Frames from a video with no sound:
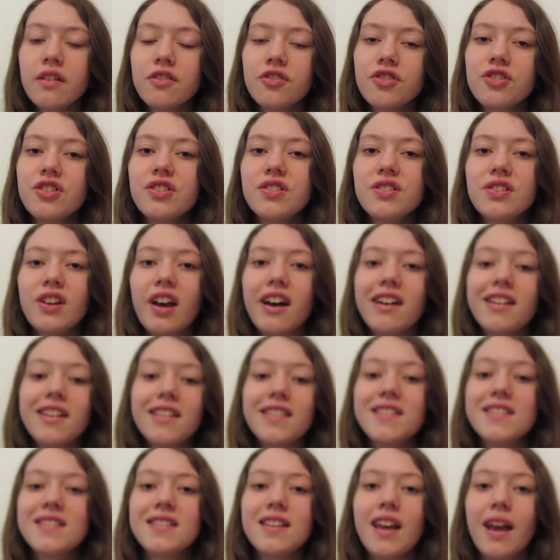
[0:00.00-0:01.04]
just kind of
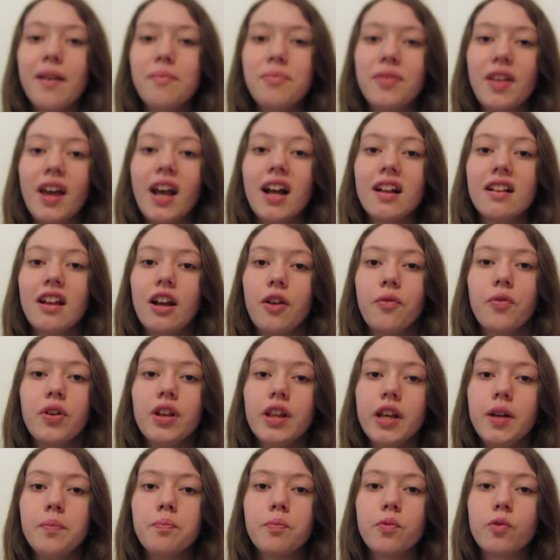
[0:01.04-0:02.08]
the same thing, like
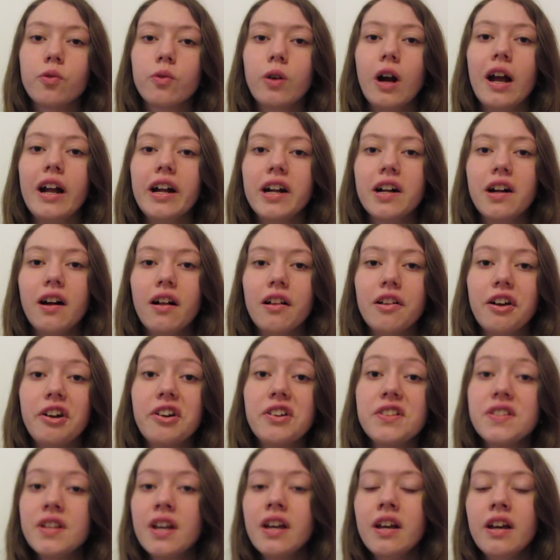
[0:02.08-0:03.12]
really bright
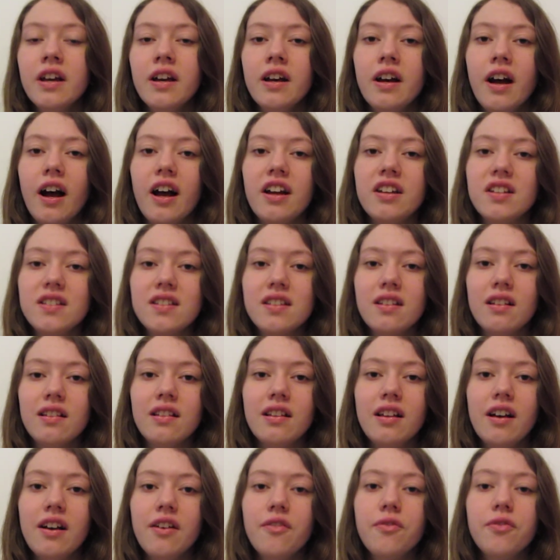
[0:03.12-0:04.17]
colors. I just
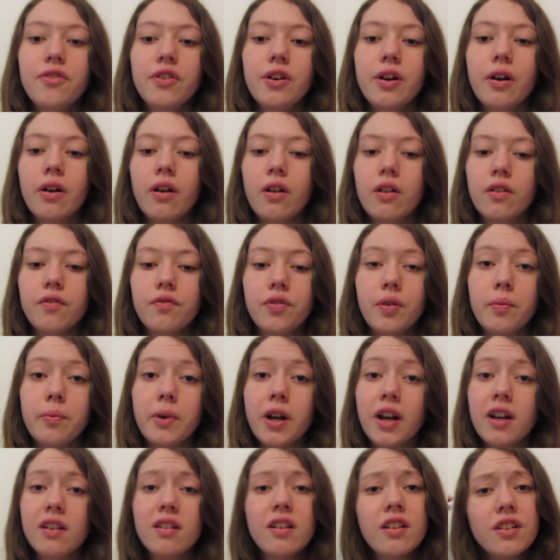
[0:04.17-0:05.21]
love all of the
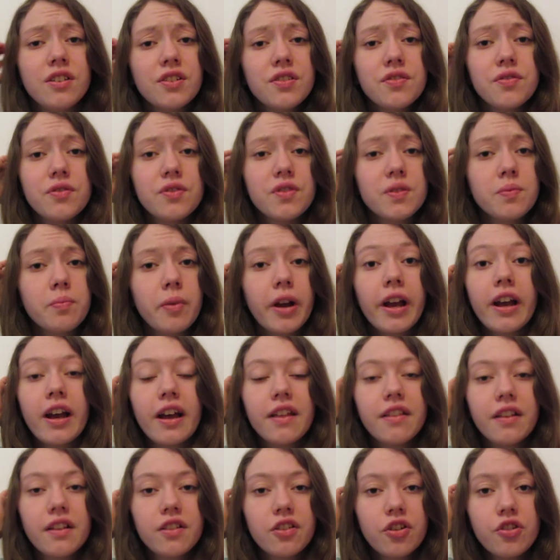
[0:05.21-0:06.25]
bright colors for spring. I
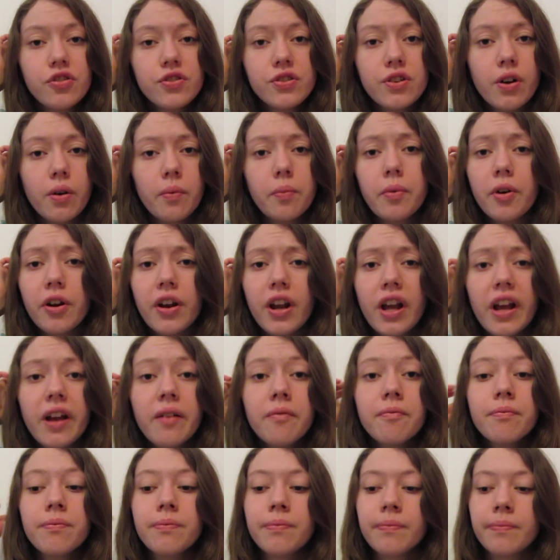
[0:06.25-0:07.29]
think they're so pretty
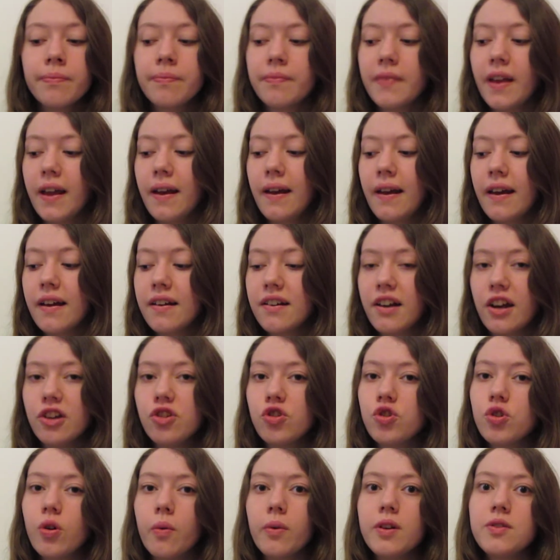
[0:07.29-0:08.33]
and I
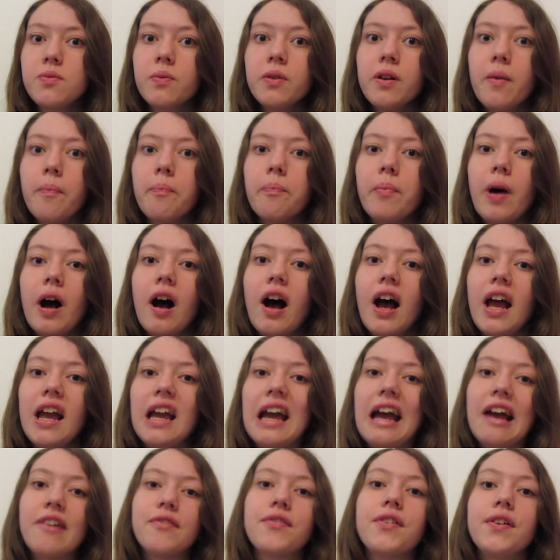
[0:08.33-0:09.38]
just always want to
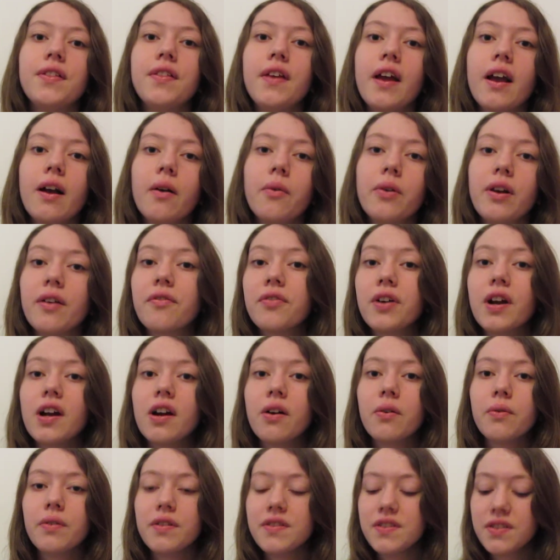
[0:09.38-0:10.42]
buy everything whenever I
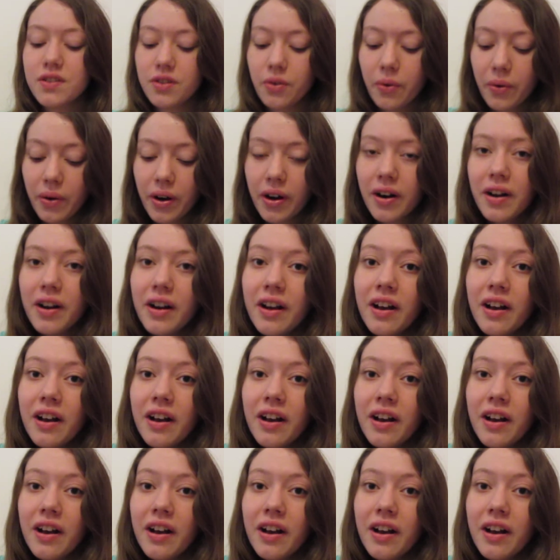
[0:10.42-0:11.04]
go in a store